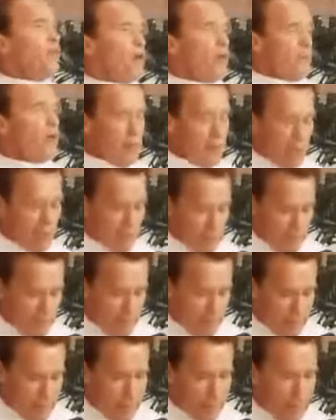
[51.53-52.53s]
women,
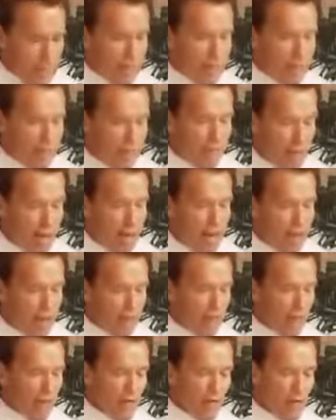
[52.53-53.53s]
and
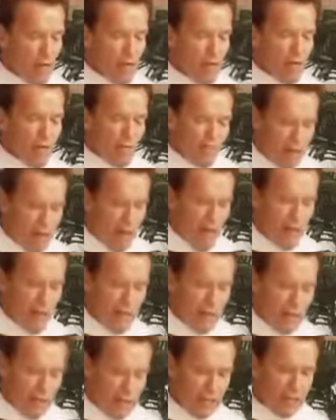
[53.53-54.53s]
five
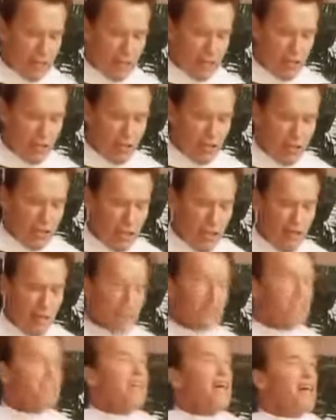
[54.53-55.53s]
are listed
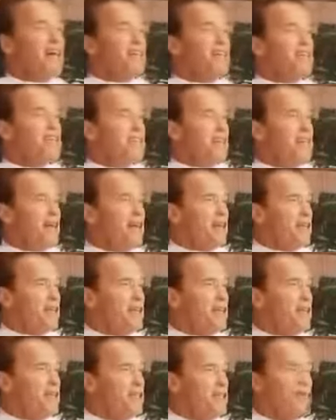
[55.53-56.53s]
yourselves as undecided.
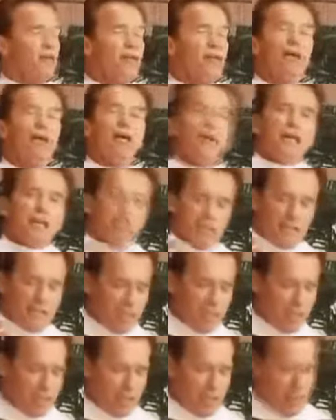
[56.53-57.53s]
So this
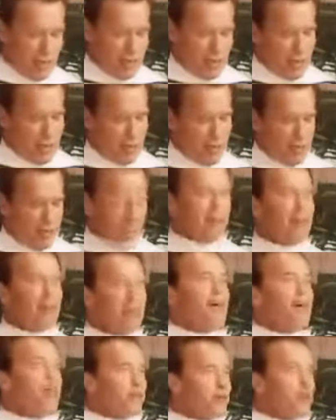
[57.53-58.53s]
is
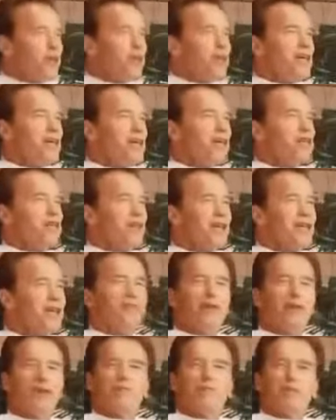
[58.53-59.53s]
really a
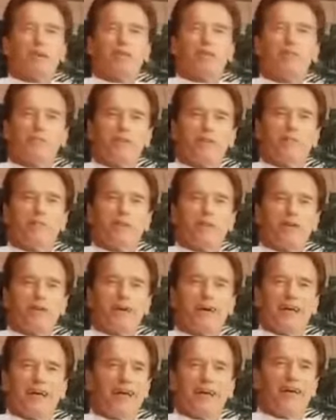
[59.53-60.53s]
great bunch of people
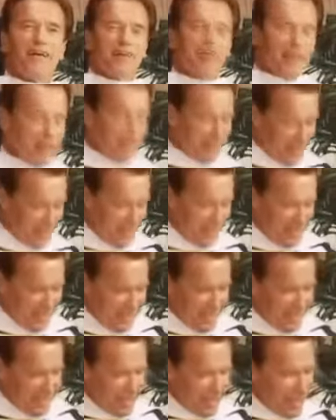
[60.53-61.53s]
here. I love it.
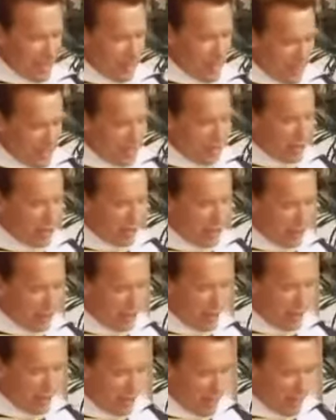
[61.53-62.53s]
But
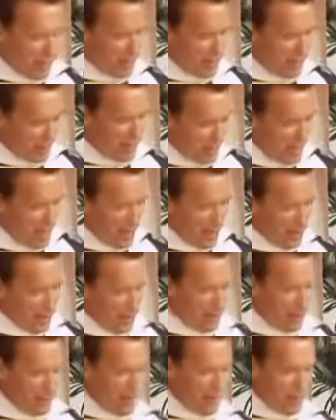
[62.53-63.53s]
seriously, President
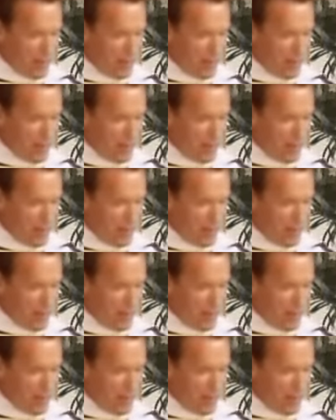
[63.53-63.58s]
Sample,